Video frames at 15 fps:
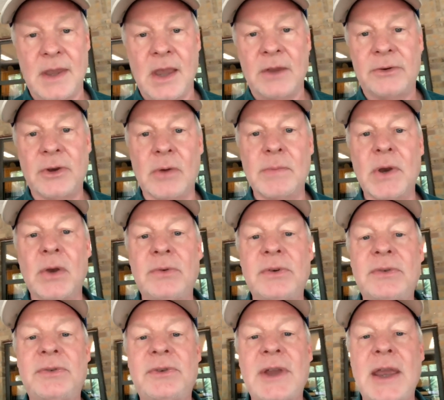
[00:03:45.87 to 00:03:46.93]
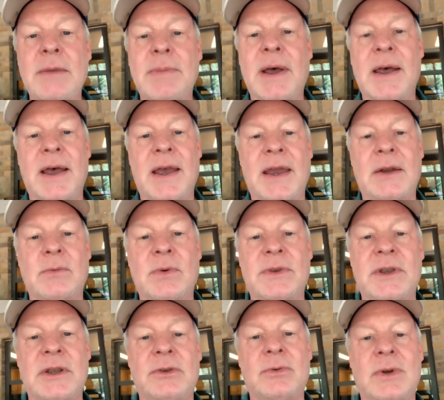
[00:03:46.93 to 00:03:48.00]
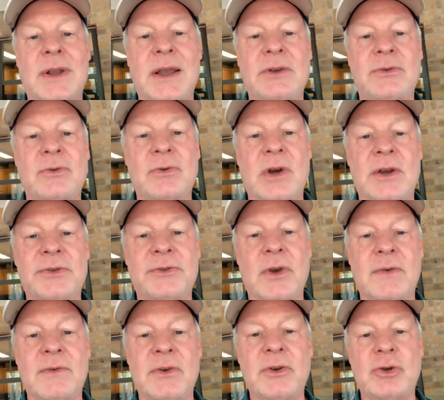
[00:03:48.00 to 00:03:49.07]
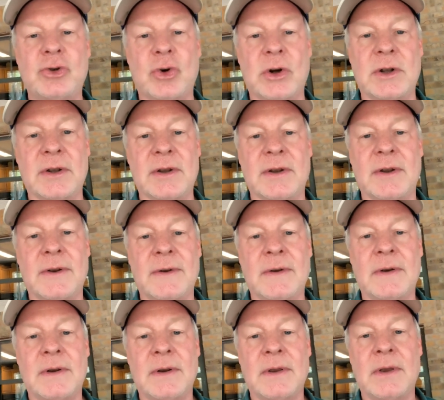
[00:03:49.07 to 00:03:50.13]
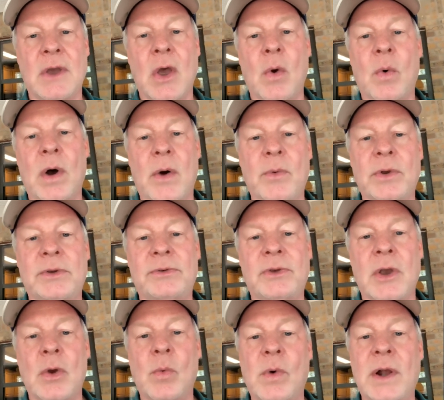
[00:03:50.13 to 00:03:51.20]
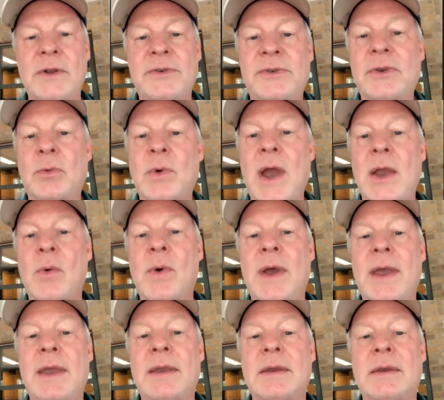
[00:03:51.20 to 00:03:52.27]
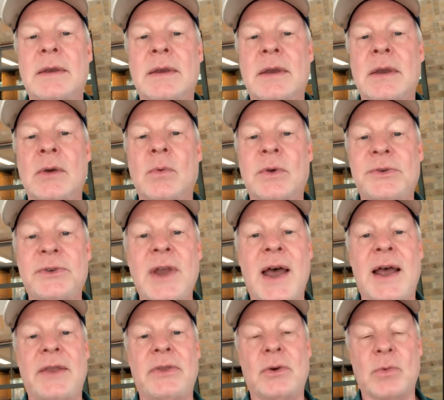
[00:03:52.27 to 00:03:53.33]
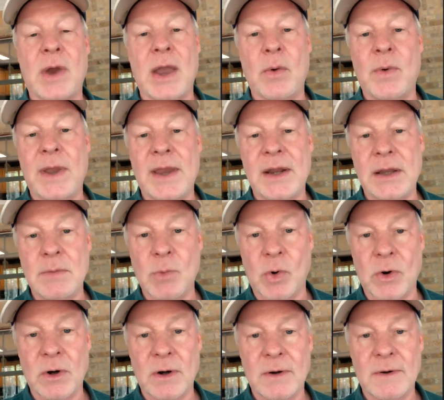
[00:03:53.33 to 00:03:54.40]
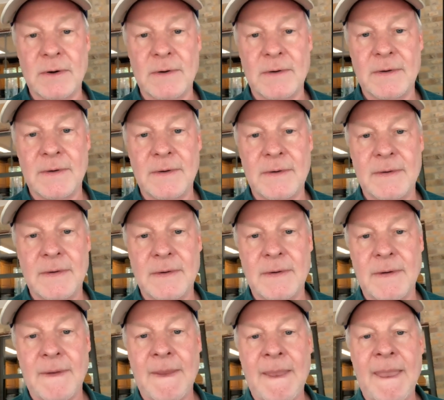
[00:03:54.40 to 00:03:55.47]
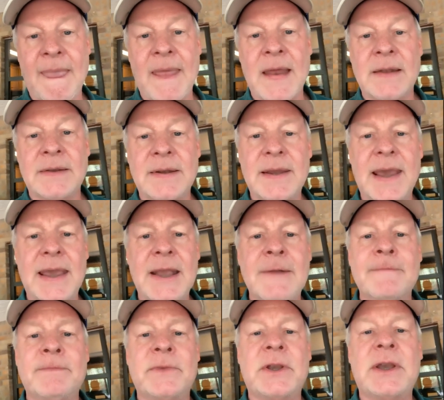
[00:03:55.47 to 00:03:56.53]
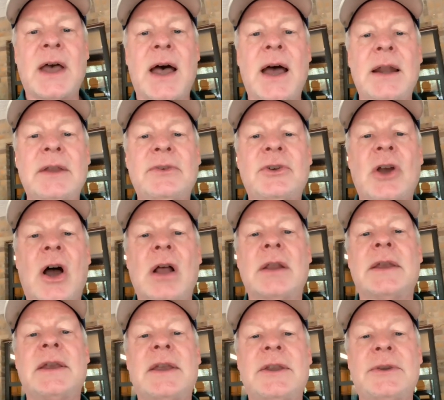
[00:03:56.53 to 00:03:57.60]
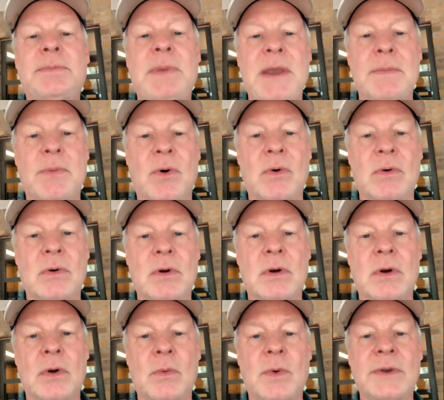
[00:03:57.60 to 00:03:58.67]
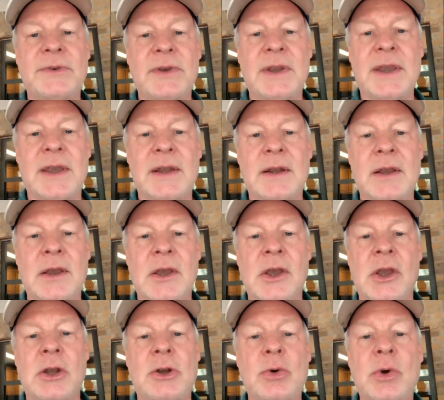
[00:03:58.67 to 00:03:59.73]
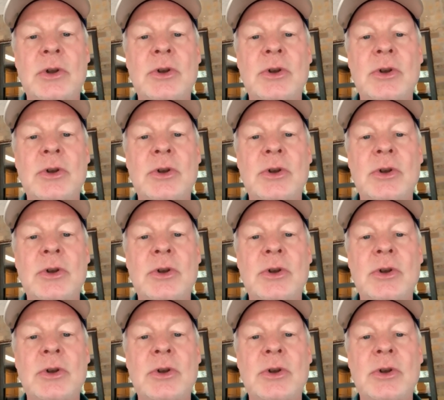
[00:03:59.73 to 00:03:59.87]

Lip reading: So Moses stayed behind when the Israelites crossed over the Jordan. What was once the right way was not the right way anymore. Today, God is calling his people, once again, to a